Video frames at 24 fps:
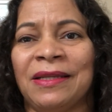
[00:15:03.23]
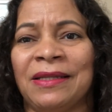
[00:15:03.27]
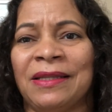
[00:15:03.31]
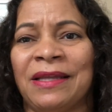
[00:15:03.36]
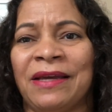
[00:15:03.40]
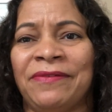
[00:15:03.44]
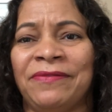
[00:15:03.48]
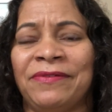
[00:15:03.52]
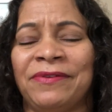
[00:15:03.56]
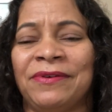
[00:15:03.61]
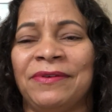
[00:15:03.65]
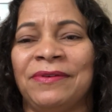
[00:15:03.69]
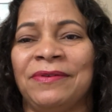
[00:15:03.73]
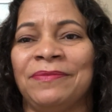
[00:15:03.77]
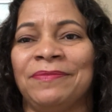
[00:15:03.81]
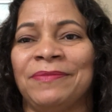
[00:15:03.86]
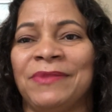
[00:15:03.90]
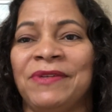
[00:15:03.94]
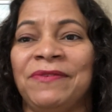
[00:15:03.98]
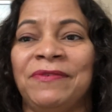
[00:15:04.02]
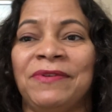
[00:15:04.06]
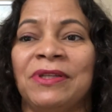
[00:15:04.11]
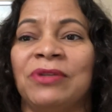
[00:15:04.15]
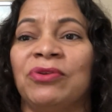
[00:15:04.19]
I never,
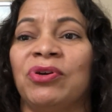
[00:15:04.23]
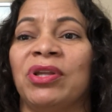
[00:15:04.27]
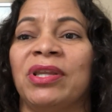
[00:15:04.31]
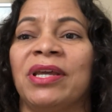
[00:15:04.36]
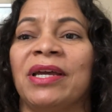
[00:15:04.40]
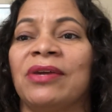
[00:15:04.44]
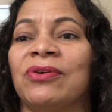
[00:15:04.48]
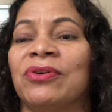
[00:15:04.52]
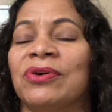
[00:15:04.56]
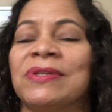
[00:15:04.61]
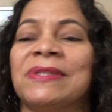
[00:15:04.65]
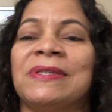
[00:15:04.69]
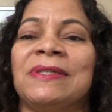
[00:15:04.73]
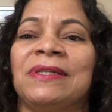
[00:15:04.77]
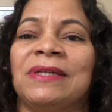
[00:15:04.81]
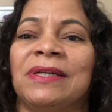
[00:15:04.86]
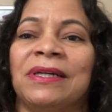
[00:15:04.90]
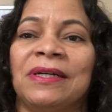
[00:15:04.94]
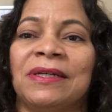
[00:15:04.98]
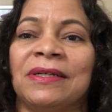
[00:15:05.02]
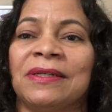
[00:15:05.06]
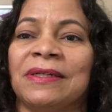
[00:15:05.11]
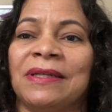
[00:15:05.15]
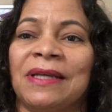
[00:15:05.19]
even when I was
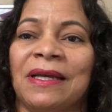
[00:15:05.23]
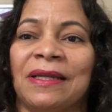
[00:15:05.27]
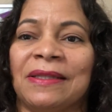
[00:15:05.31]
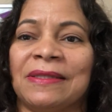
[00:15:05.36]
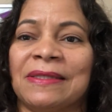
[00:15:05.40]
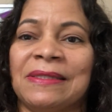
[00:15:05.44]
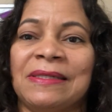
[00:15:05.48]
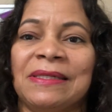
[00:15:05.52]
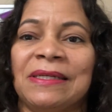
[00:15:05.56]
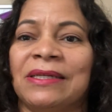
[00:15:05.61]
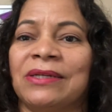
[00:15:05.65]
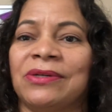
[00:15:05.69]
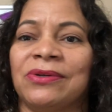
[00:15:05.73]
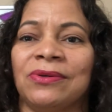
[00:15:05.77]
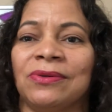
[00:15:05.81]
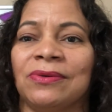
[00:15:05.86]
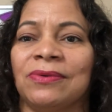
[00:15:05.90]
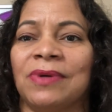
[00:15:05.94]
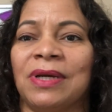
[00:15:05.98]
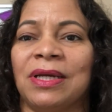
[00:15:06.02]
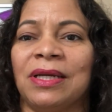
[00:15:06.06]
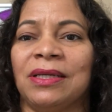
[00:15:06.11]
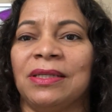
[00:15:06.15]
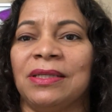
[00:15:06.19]
young and
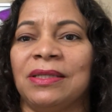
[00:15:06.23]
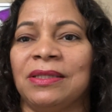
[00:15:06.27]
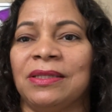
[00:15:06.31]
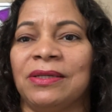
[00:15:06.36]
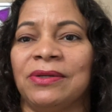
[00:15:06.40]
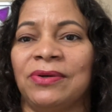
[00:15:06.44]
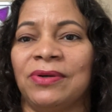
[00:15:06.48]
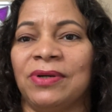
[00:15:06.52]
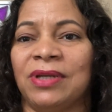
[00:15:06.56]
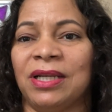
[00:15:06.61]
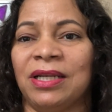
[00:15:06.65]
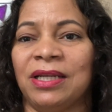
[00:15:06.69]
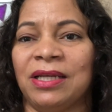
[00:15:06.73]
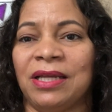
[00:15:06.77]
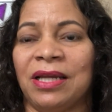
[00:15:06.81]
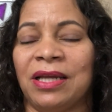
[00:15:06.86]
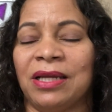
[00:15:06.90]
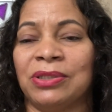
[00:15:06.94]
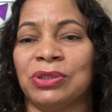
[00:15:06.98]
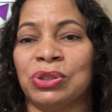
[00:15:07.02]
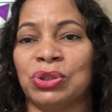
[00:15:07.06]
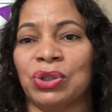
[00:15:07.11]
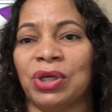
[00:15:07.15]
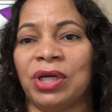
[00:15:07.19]
single, I didn't really
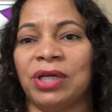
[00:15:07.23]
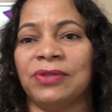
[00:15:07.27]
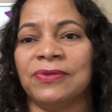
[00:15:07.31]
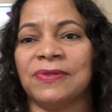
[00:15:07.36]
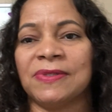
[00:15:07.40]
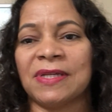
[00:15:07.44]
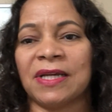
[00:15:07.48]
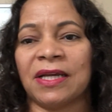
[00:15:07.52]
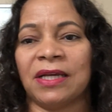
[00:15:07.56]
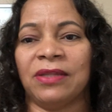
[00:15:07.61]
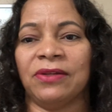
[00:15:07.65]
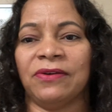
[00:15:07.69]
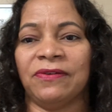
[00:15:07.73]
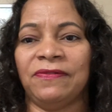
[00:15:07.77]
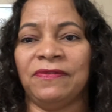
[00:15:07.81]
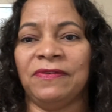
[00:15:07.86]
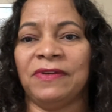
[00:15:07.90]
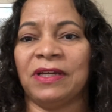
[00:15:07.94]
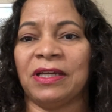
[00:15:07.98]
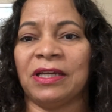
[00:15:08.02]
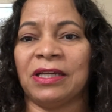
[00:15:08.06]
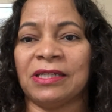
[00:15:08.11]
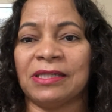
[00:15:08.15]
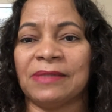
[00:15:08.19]
enjoy those kind of
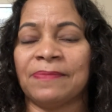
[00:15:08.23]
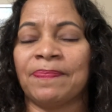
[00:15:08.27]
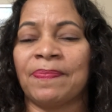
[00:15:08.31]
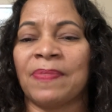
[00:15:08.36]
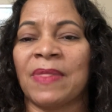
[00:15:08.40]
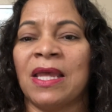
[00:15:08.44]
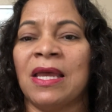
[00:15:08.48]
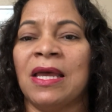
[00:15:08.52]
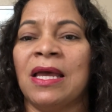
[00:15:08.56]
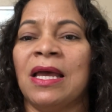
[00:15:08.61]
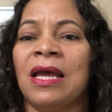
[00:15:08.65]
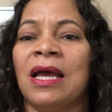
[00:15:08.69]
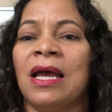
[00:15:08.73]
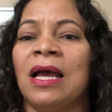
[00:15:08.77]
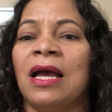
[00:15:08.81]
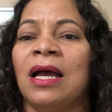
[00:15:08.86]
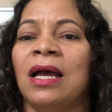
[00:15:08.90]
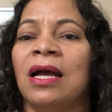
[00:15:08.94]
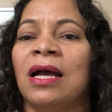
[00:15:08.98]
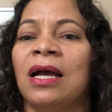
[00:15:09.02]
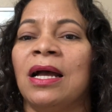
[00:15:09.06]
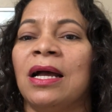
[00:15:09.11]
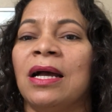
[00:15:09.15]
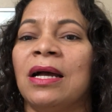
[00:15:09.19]
things.
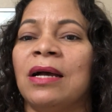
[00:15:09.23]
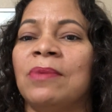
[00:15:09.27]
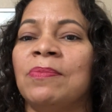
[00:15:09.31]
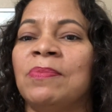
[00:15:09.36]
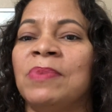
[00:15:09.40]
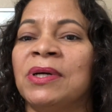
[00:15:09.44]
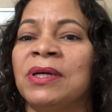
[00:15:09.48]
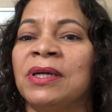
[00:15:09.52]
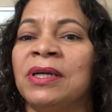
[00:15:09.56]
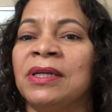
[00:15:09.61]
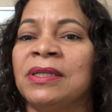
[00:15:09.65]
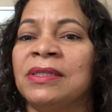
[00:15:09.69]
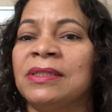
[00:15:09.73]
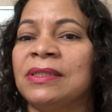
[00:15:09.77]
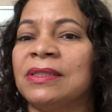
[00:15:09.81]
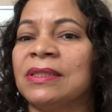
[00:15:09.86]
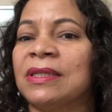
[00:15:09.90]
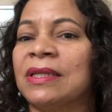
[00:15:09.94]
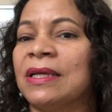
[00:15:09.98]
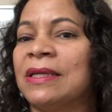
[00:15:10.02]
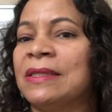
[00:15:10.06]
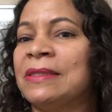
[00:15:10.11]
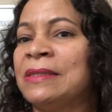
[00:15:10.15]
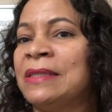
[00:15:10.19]
But
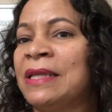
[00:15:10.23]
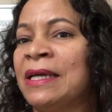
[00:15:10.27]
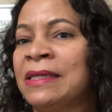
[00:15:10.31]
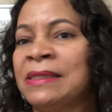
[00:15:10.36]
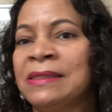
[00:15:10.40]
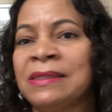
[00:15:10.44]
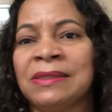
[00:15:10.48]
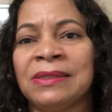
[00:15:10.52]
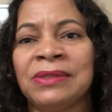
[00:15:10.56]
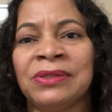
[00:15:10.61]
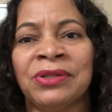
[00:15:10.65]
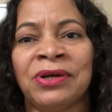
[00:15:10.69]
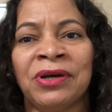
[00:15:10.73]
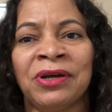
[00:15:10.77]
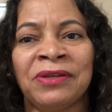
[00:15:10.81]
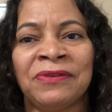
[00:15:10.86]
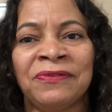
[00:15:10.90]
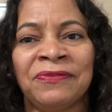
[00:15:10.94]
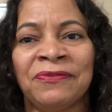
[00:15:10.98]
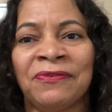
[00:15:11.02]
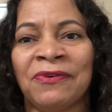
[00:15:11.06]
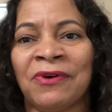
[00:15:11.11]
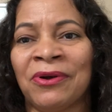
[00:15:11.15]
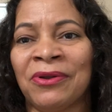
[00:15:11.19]
that's not
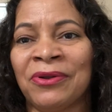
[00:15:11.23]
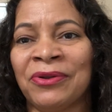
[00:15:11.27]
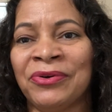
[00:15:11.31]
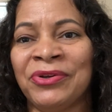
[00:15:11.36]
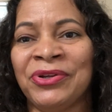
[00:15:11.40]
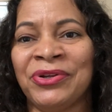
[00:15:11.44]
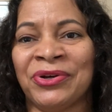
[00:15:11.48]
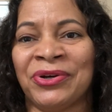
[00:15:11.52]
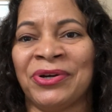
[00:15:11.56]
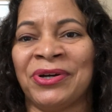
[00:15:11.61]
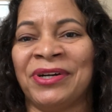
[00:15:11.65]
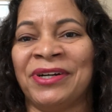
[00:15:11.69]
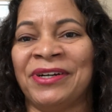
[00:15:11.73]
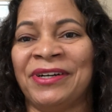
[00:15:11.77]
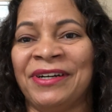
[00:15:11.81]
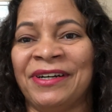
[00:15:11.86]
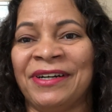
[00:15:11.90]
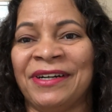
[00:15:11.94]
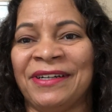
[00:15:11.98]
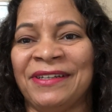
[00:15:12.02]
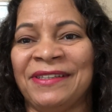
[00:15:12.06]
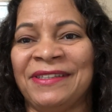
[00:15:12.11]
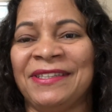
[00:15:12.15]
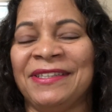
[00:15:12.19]
follow your
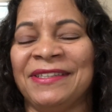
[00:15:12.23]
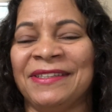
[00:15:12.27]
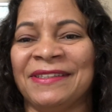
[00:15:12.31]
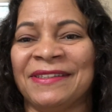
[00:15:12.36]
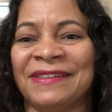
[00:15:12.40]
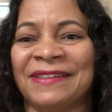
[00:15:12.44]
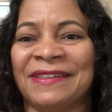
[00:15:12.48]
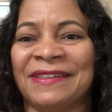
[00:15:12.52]
heart.